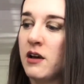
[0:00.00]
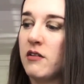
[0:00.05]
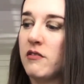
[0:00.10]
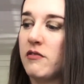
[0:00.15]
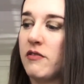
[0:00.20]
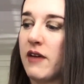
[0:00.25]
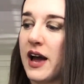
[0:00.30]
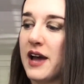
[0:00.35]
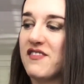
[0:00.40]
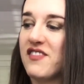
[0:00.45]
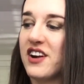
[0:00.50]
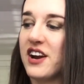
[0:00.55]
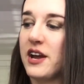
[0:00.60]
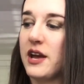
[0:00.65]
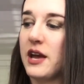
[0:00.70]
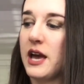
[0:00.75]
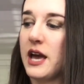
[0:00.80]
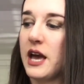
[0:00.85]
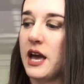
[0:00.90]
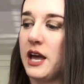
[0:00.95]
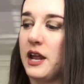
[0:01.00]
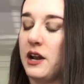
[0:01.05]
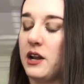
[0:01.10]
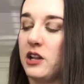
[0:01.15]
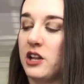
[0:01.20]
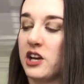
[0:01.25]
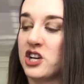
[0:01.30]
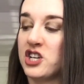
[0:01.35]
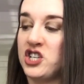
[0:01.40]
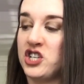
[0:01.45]
vibrant, and
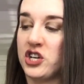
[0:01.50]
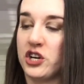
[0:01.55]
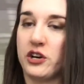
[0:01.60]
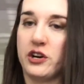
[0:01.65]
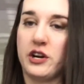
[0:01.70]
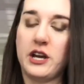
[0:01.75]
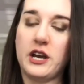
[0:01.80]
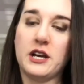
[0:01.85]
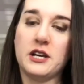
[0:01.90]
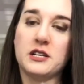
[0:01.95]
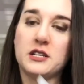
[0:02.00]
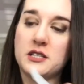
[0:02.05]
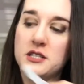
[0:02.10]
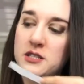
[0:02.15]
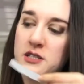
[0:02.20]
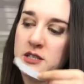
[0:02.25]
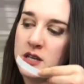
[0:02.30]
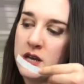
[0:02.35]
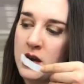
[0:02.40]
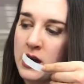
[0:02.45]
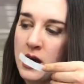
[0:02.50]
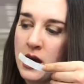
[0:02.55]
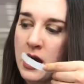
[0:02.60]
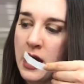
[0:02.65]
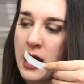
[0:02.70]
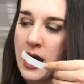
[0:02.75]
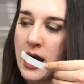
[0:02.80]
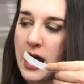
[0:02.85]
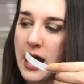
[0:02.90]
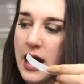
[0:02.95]
luxurious.
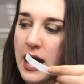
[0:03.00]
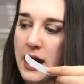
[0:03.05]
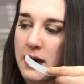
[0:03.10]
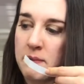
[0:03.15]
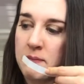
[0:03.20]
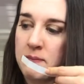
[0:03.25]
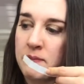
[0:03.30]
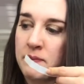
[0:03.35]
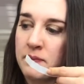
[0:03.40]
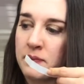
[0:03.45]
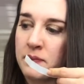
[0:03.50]
And